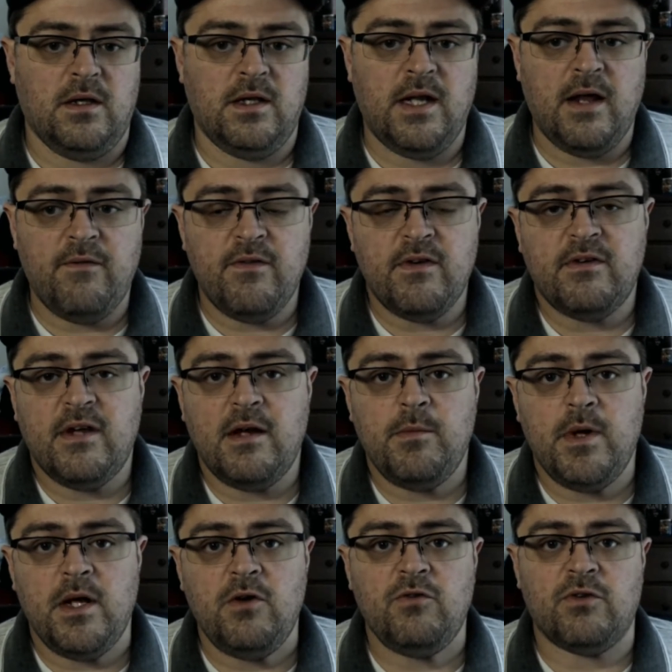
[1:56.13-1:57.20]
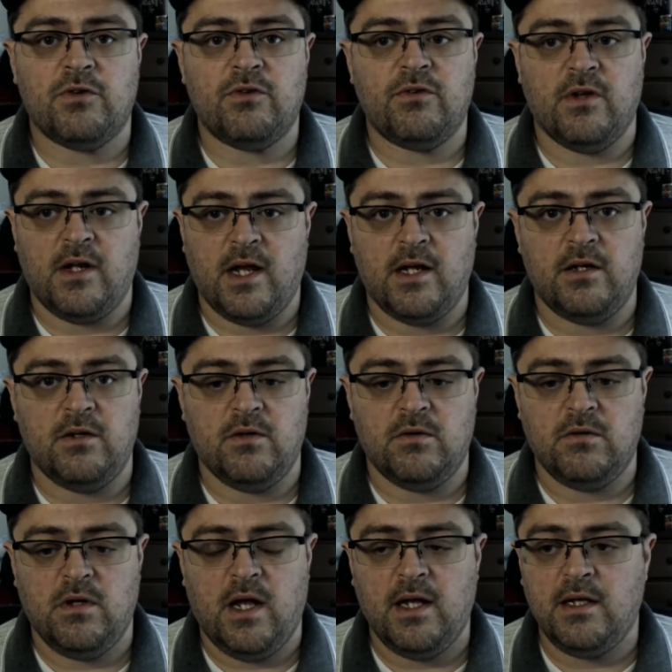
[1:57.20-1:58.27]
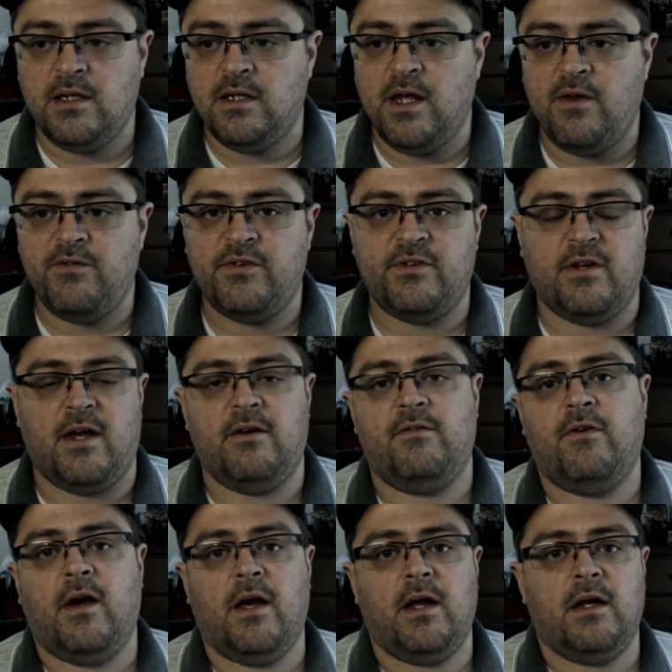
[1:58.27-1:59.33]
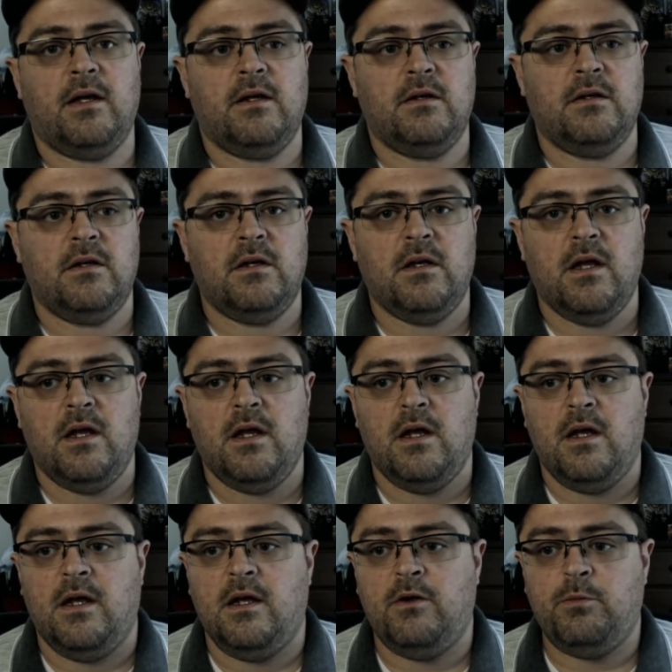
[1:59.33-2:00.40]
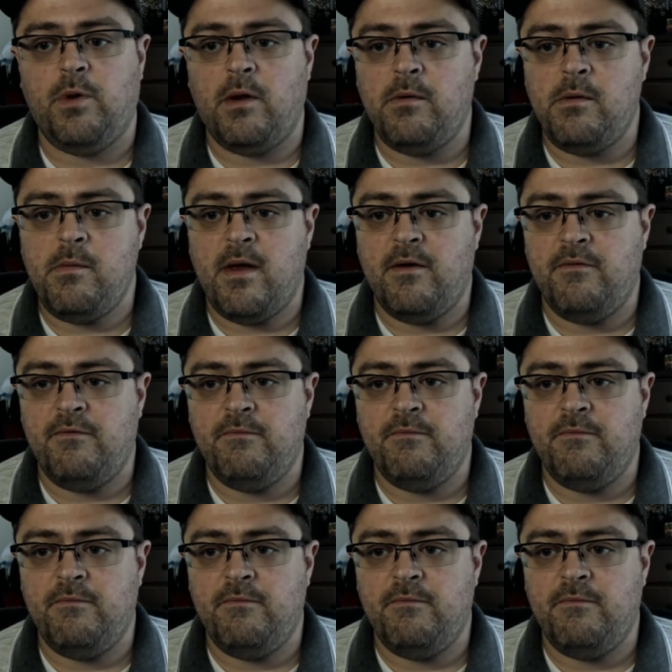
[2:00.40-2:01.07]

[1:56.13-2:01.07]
that have the same interests that I do. I love sci-fi. It's probably my